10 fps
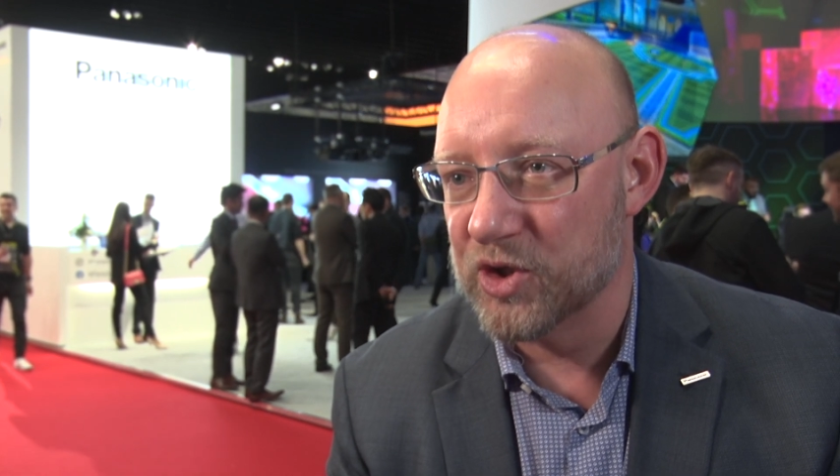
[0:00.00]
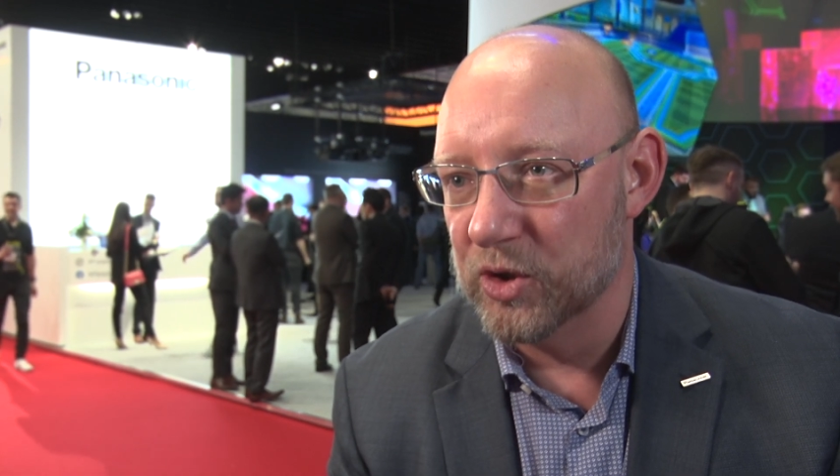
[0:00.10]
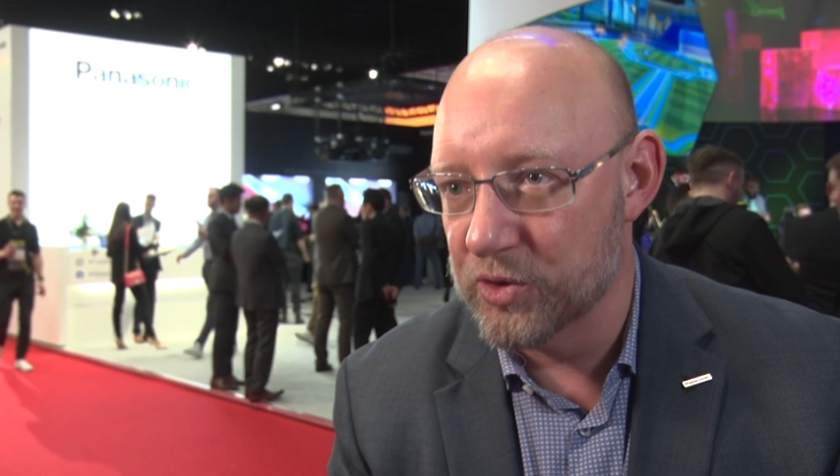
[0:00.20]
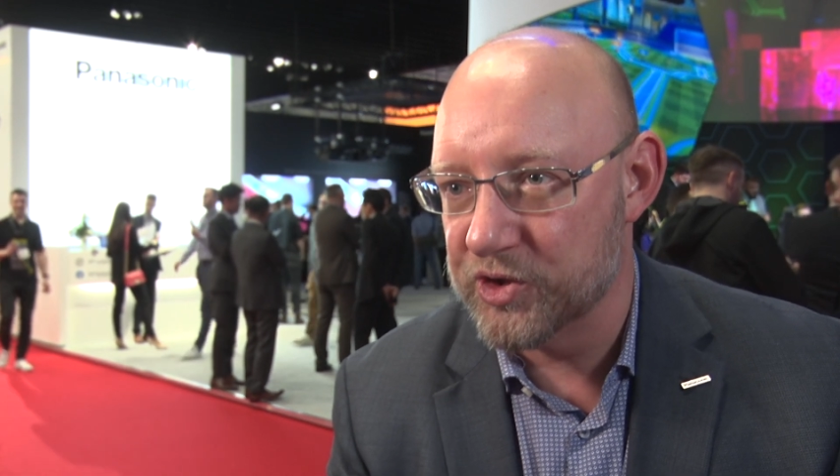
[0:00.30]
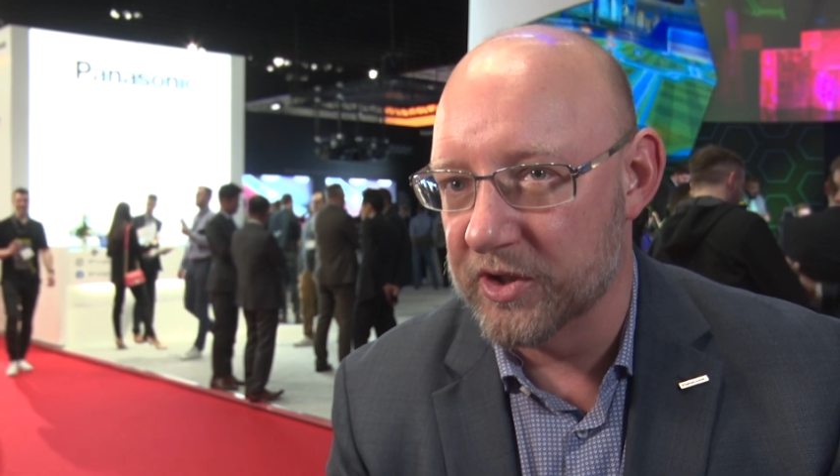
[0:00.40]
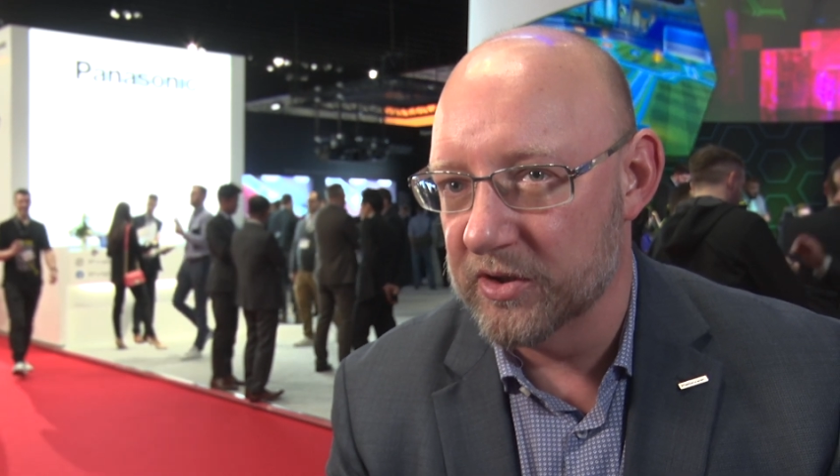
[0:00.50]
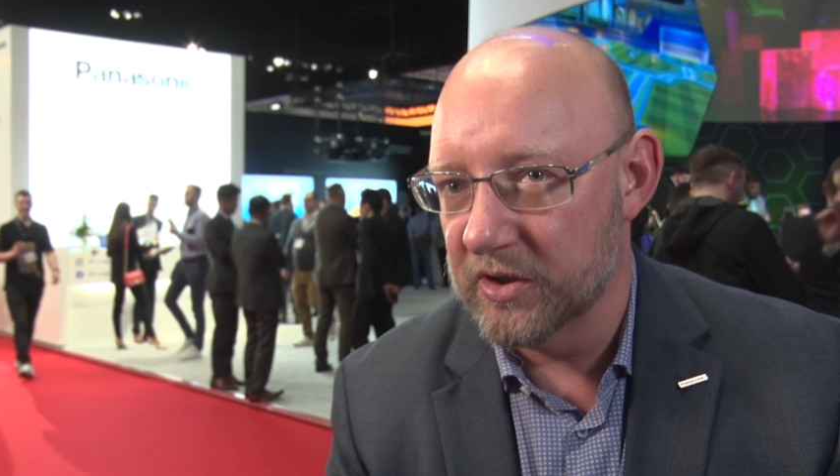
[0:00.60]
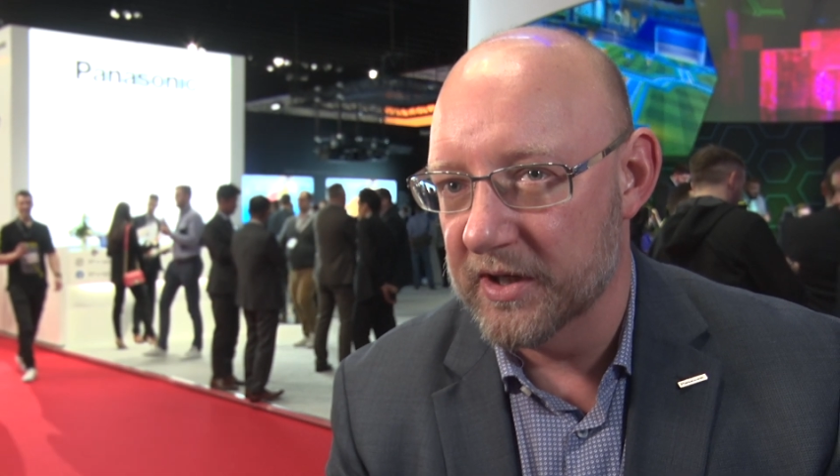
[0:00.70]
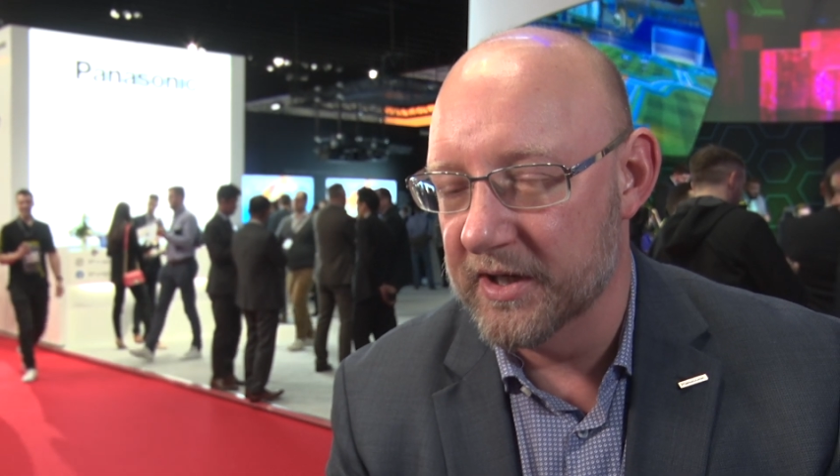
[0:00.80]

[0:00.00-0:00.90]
solution uh,